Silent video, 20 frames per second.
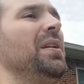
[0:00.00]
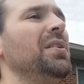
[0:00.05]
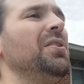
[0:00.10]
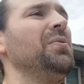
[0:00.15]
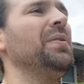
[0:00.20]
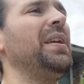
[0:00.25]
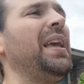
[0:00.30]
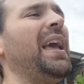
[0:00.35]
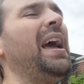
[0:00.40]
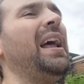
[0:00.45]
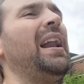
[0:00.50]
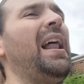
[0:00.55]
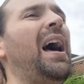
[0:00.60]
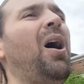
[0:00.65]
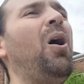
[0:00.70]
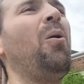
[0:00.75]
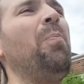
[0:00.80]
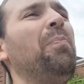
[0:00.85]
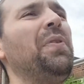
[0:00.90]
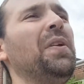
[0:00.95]
You can't
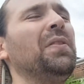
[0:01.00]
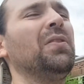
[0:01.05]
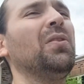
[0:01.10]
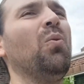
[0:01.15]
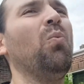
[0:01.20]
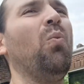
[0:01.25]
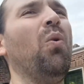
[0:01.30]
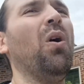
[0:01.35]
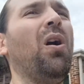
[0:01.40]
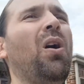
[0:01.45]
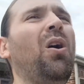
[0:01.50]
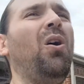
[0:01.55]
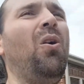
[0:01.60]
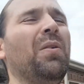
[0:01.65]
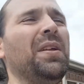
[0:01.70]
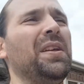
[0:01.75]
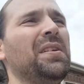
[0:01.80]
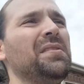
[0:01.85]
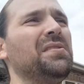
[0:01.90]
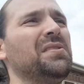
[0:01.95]
help that the
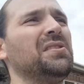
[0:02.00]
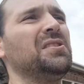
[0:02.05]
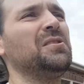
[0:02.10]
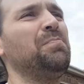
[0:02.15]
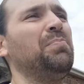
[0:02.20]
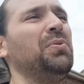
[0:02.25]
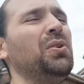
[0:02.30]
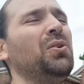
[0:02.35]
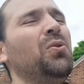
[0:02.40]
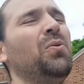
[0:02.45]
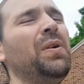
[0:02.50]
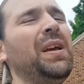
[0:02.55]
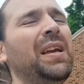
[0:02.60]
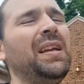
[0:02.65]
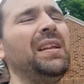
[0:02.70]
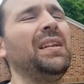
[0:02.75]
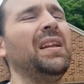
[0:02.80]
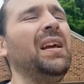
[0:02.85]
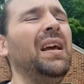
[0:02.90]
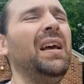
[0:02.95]
world is
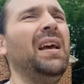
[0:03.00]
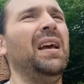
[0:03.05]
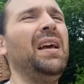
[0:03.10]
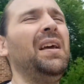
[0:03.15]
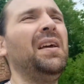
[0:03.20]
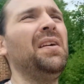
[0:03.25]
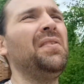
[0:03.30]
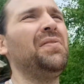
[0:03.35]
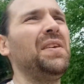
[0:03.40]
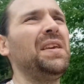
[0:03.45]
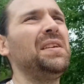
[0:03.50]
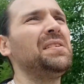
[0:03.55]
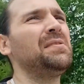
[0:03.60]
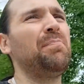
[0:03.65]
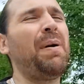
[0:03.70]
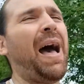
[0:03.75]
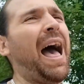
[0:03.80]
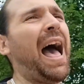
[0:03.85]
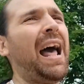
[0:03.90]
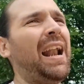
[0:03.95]
spewing these
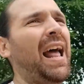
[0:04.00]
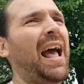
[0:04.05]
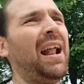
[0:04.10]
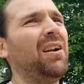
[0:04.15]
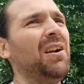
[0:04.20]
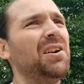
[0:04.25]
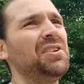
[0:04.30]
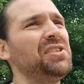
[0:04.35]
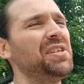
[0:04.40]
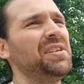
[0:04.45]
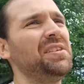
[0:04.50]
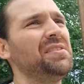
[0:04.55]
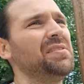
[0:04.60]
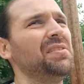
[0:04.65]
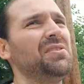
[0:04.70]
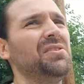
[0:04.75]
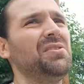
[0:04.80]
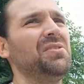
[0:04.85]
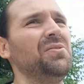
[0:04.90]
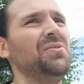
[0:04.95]
bad energies
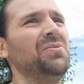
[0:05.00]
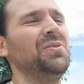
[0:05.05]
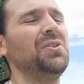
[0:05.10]
at you.